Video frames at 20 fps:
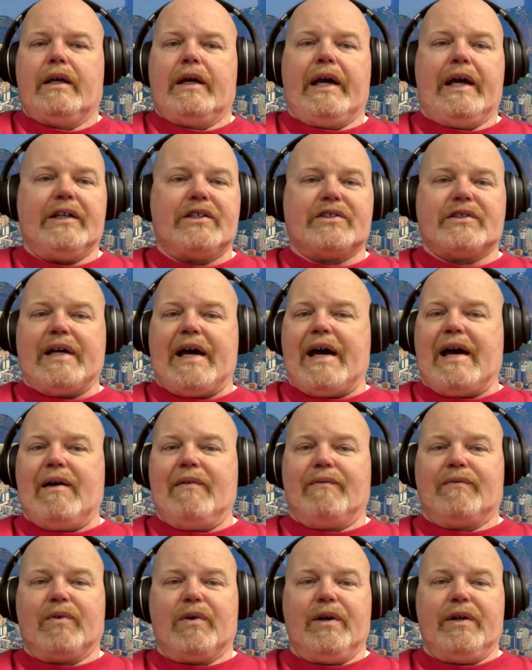It's
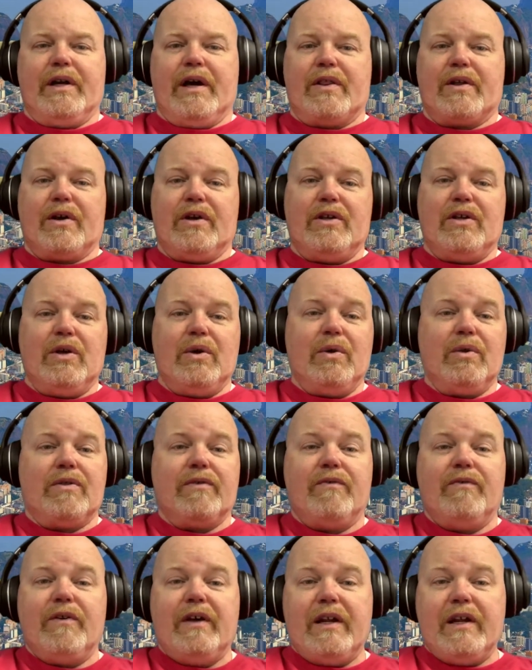time for another youth
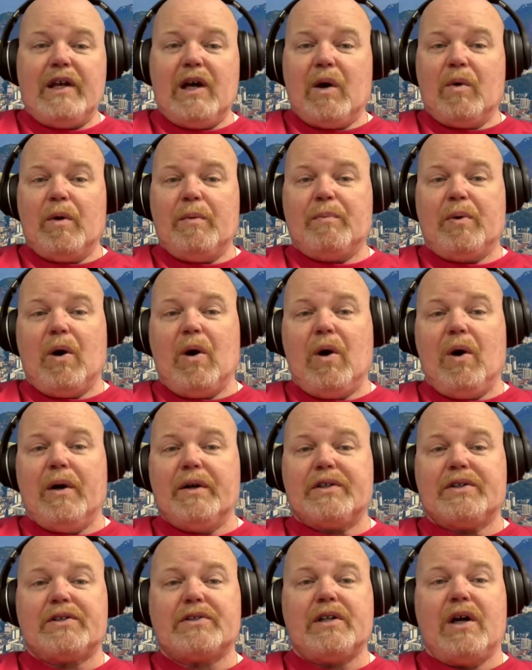video
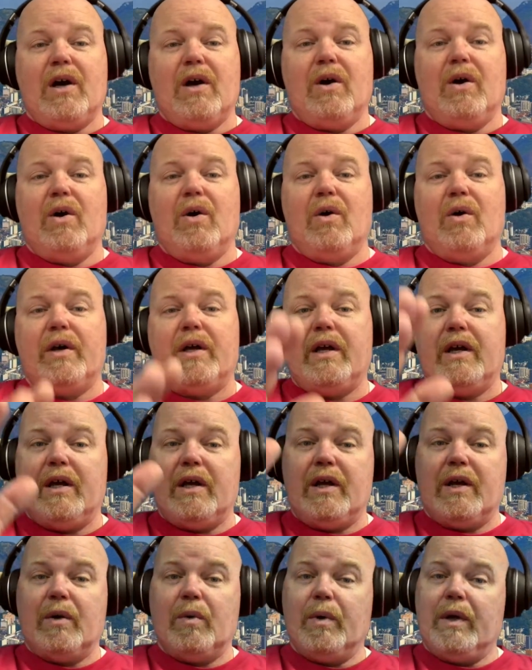report, so
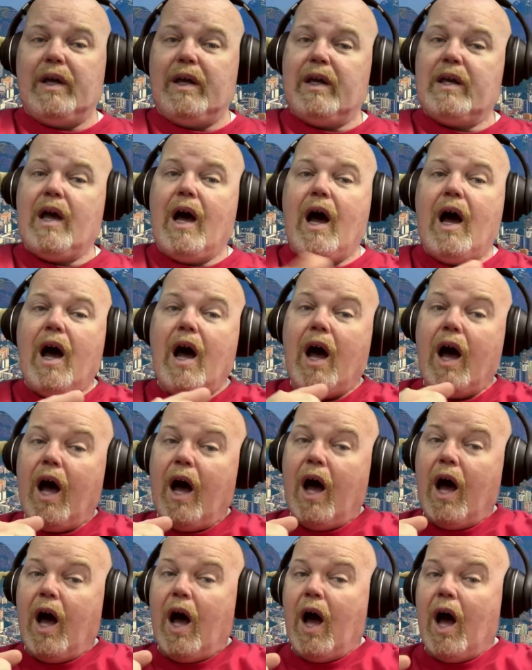here we
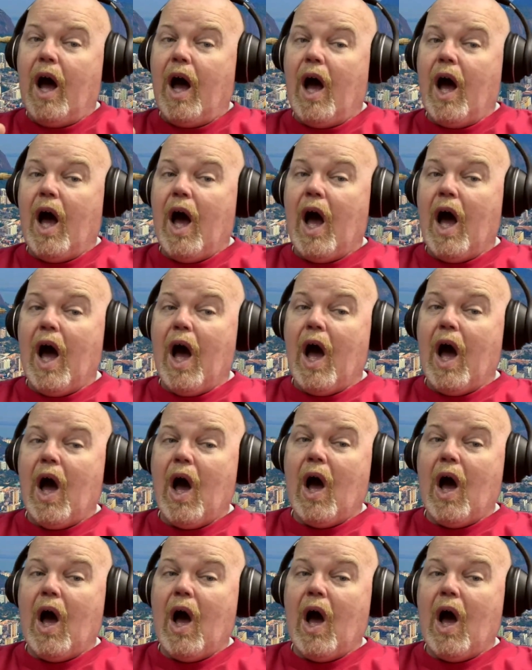go.